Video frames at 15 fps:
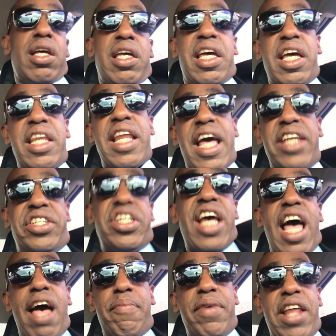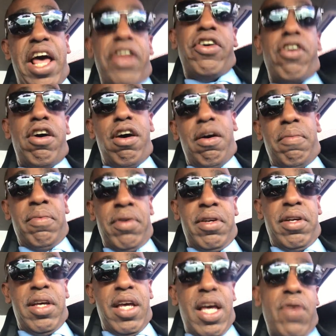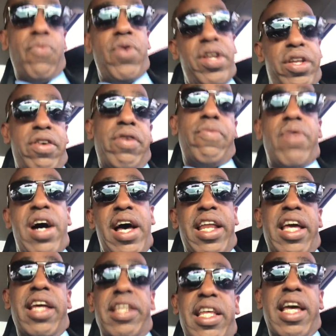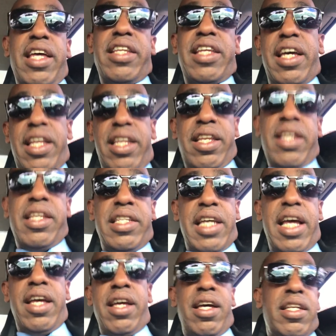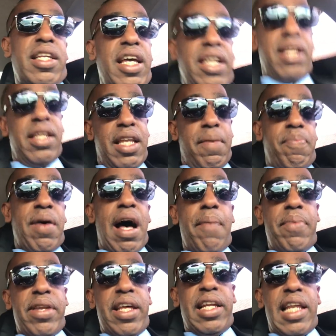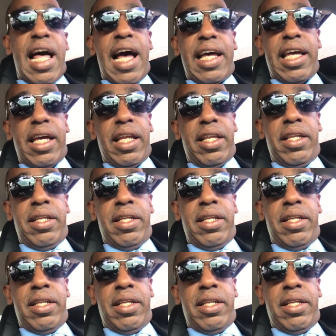getting that jab in that arm and wondering why they popping and locking.